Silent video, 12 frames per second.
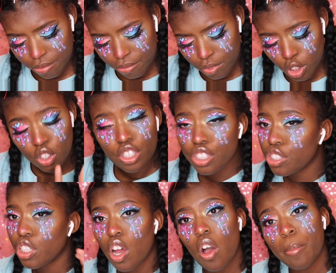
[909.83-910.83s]
You could just
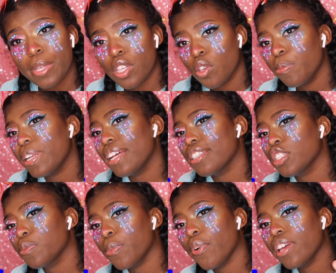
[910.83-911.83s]
call me Cupid at this
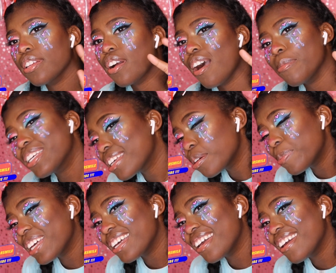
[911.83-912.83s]
point. Call me
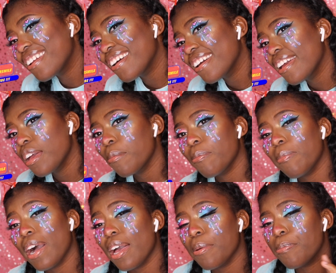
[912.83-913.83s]
Cupid.
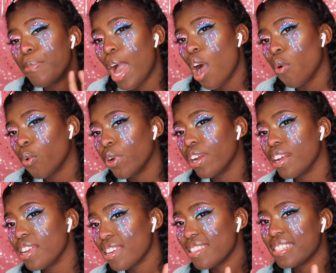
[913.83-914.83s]
My power
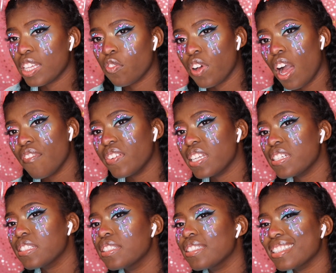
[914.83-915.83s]
is
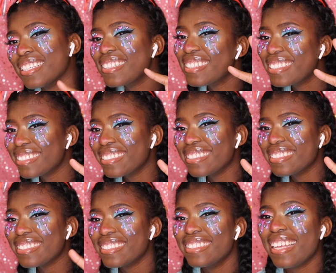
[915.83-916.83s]
self-confidence.
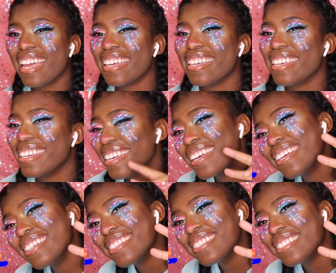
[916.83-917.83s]
Ayy.
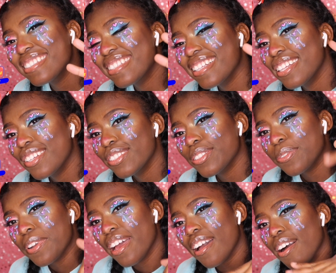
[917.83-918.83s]
So
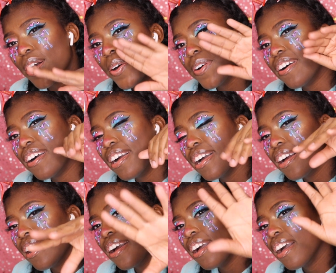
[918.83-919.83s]
now,
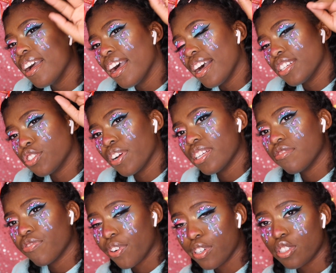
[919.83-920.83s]
I
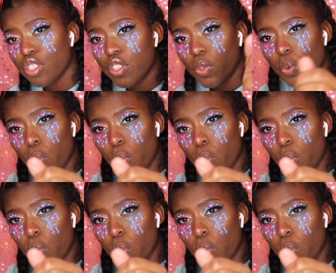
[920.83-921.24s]
transfer it to you.